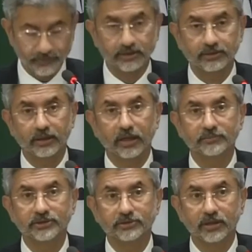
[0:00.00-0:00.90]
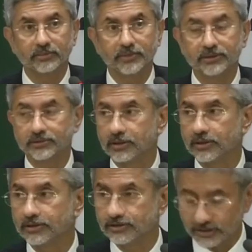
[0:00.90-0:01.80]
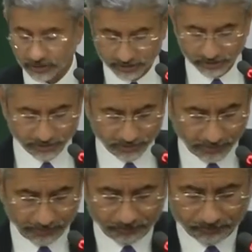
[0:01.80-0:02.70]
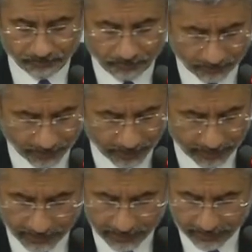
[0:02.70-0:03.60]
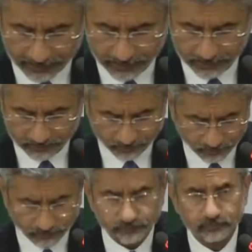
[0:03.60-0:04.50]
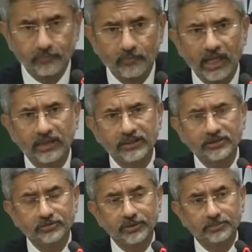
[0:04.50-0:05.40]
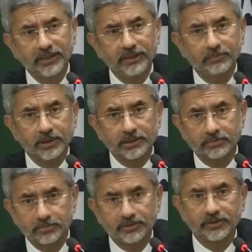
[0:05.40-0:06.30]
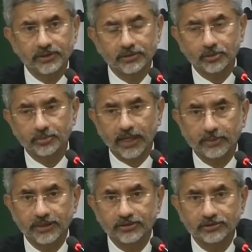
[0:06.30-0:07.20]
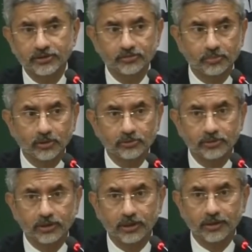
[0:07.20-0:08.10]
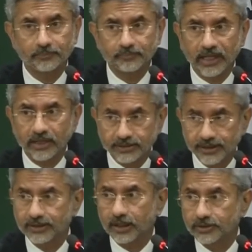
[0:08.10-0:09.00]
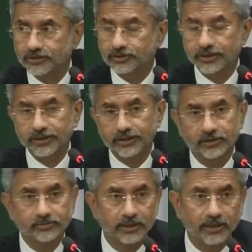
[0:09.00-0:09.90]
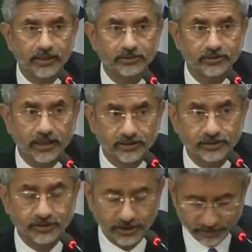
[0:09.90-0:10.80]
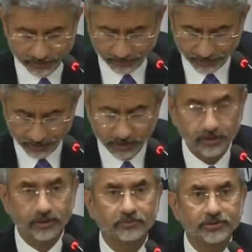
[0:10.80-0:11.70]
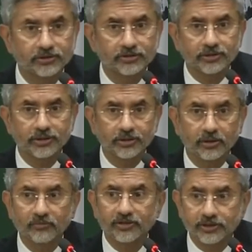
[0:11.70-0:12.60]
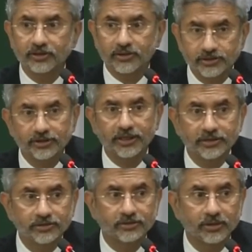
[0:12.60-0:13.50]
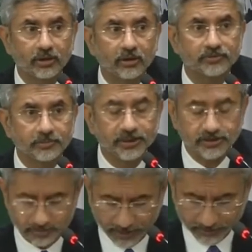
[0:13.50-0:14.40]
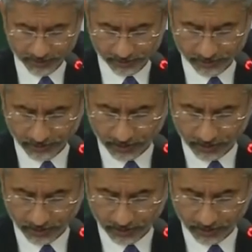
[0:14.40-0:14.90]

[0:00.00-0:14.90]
the government-to-government uh, discussions, um, and uh, this would be with between the two prime ministers, both uh, at ten Downing Street as well as at the Chequers, uh, which is the official residence of the British Prime Minister.